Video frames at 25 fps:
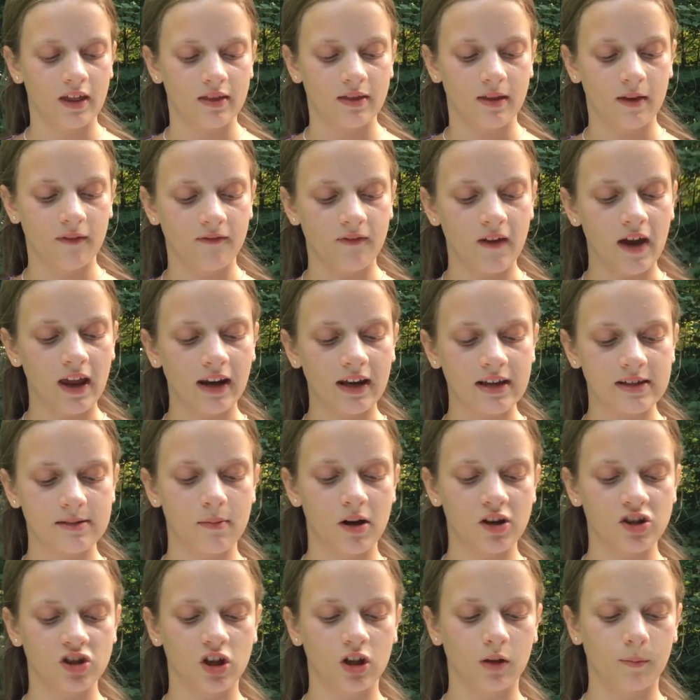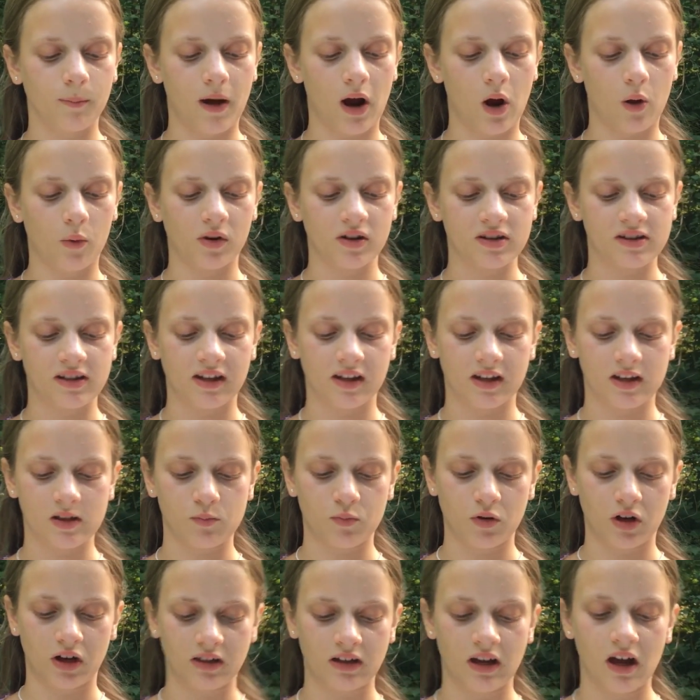"The fan has magical powers," he
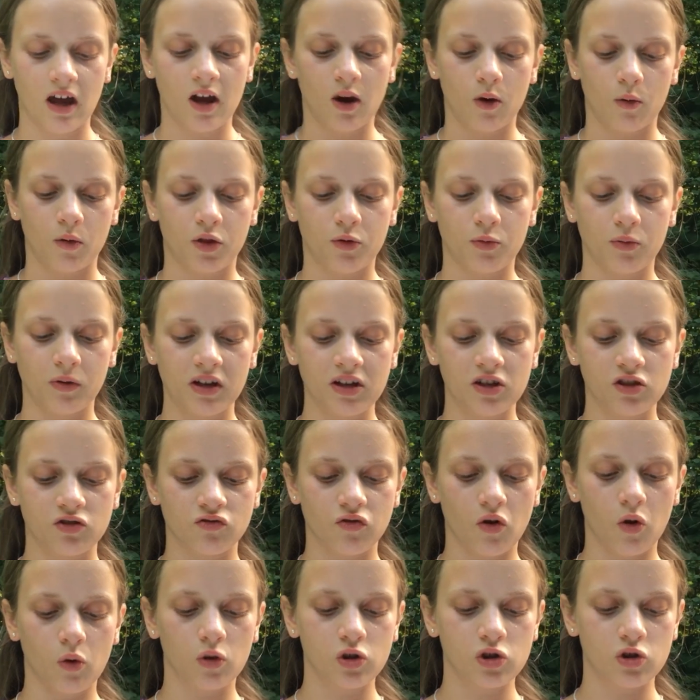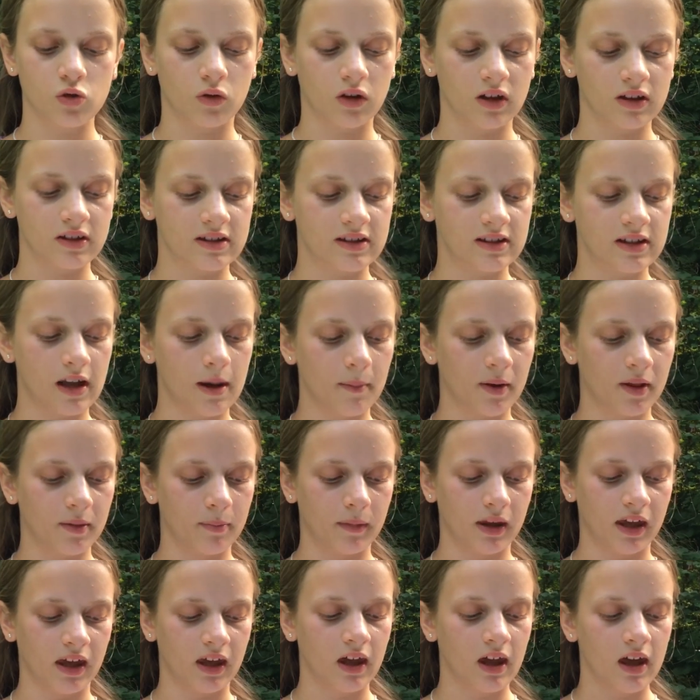explained. "With 3 strokes you can summon
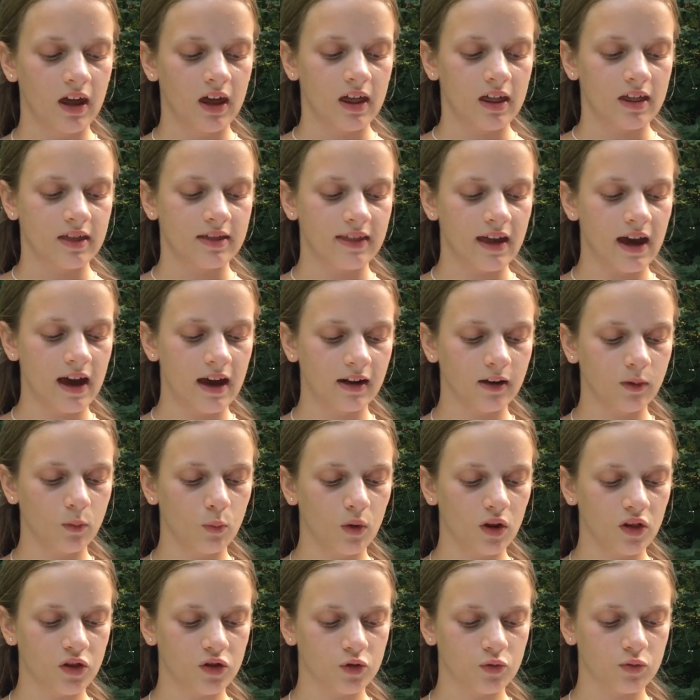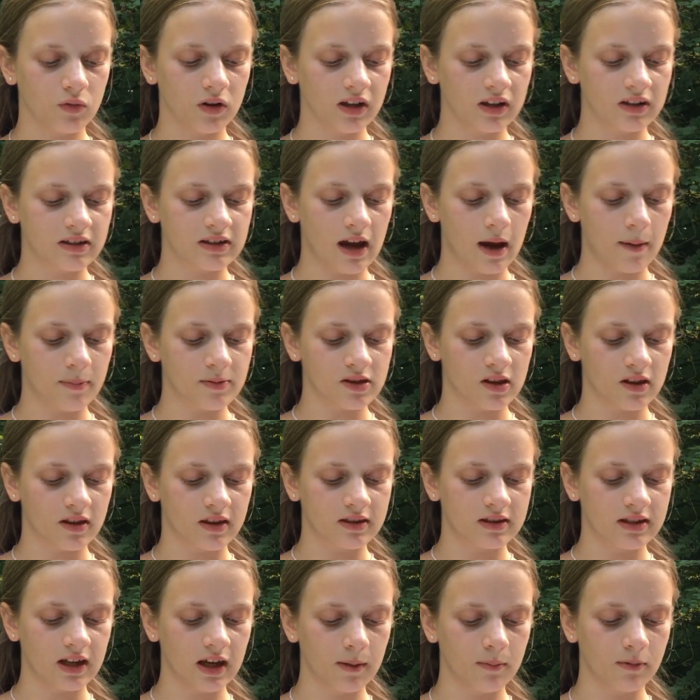me, then with 3 taps on the
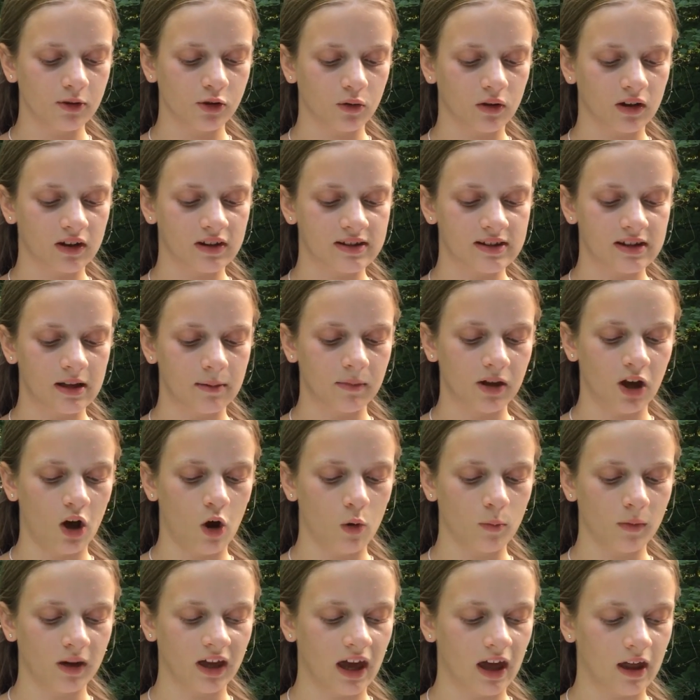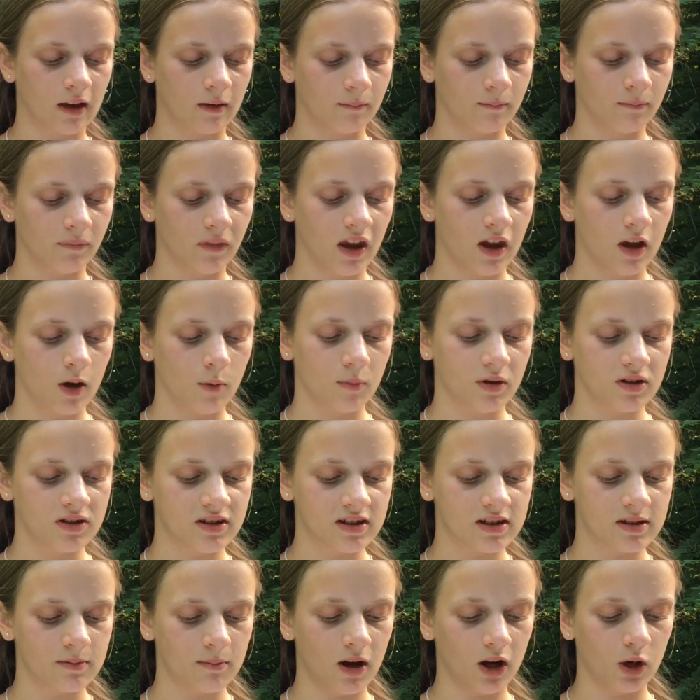table you can send me home again."
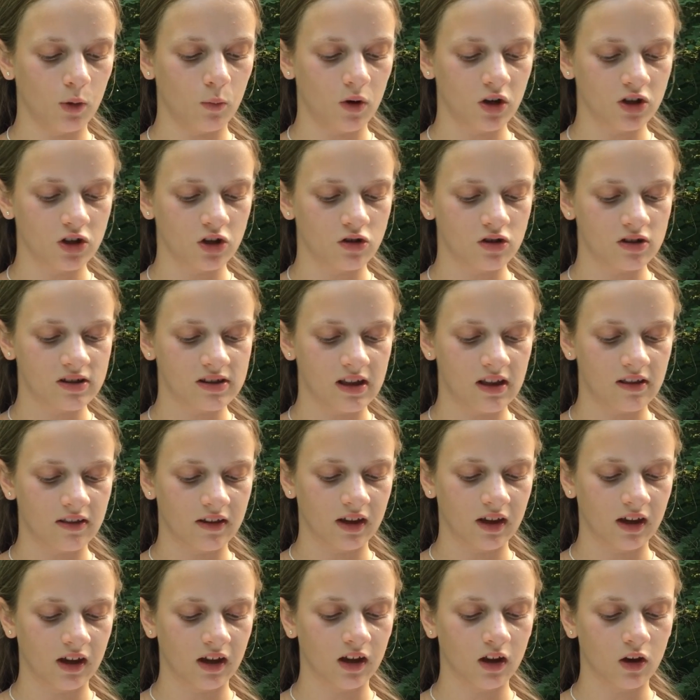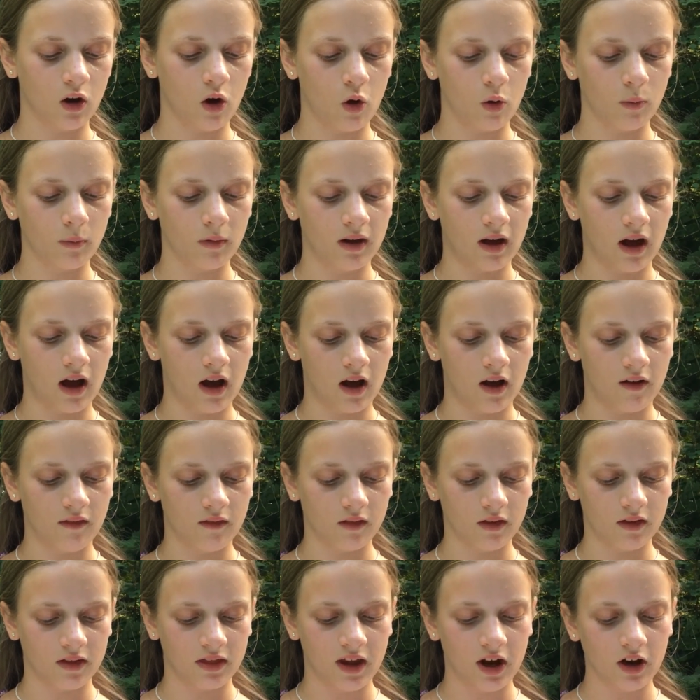Princess Imani wanted to send the king home
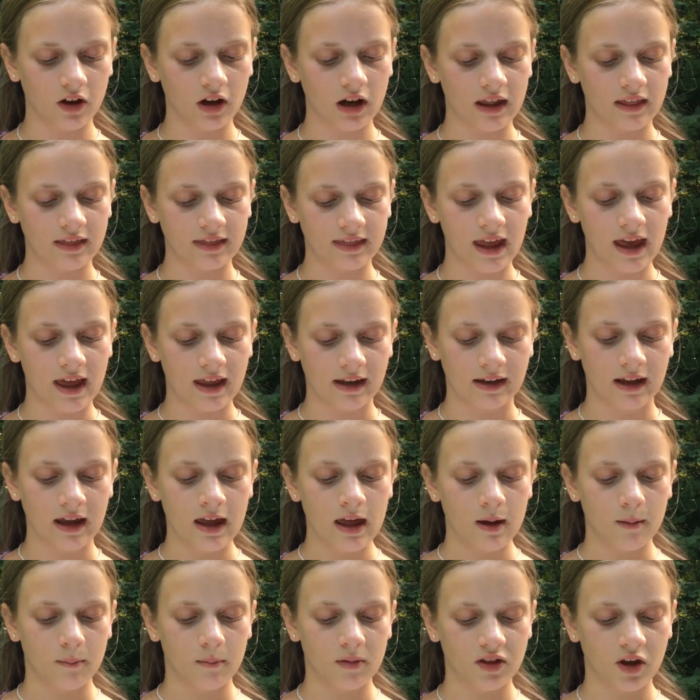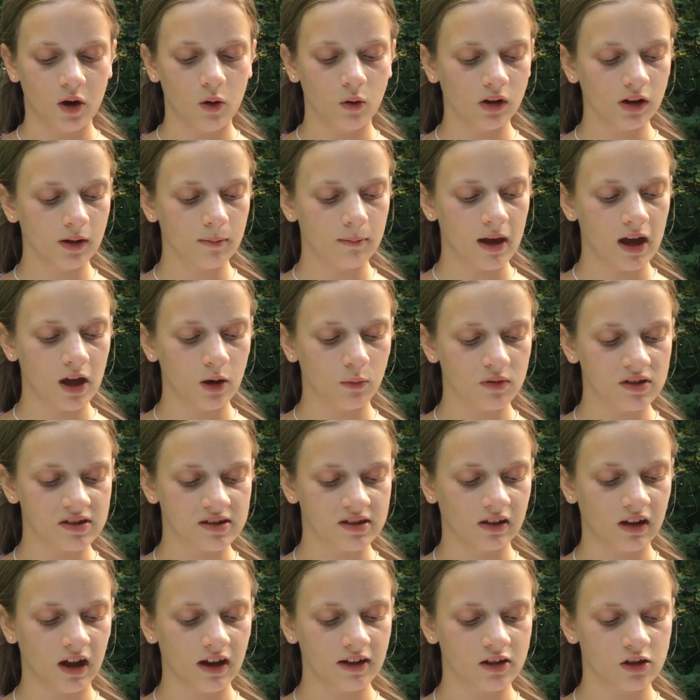there and then, but the holy man was
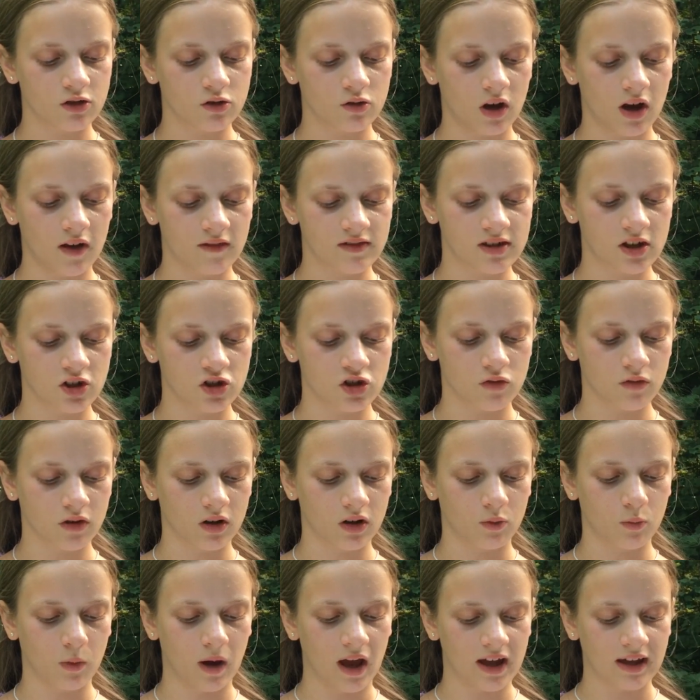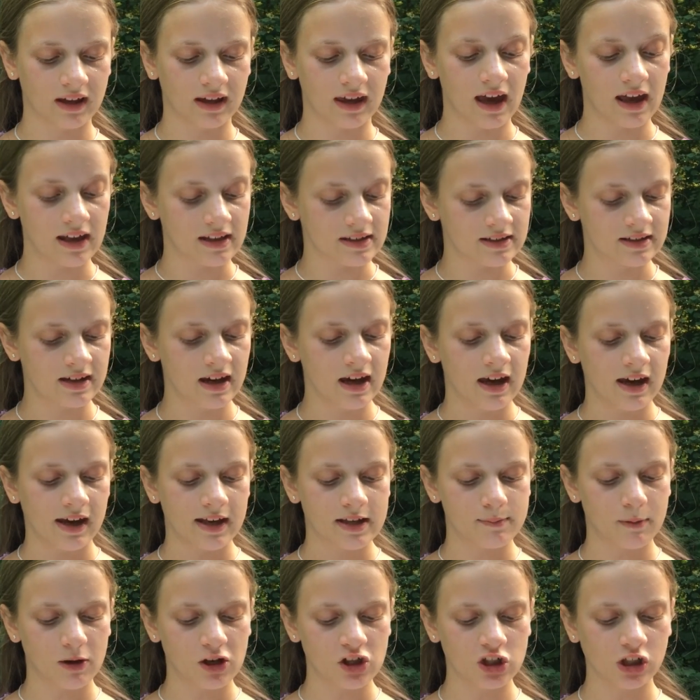delighted to have such a guest,
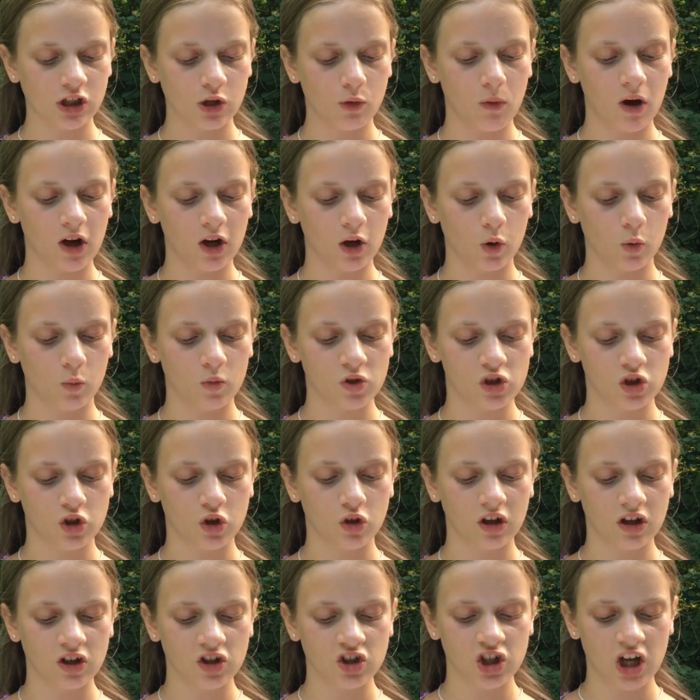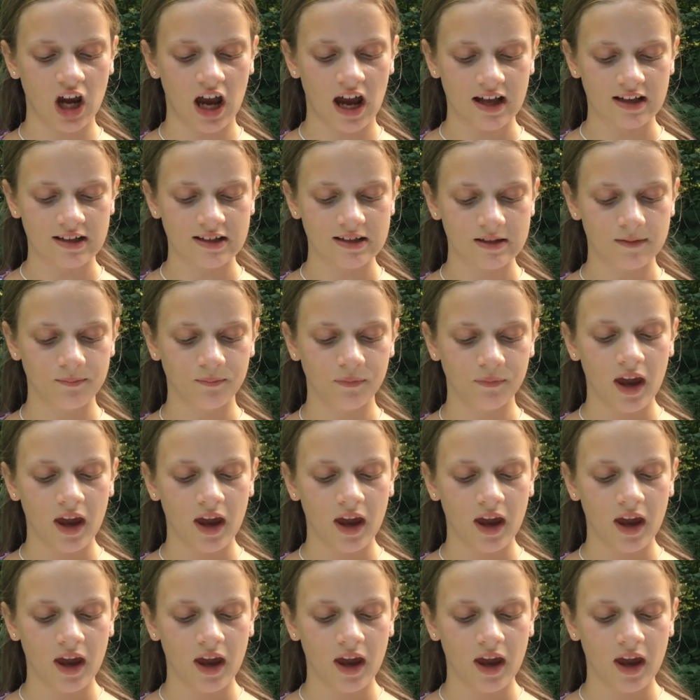especially one who was good at chess.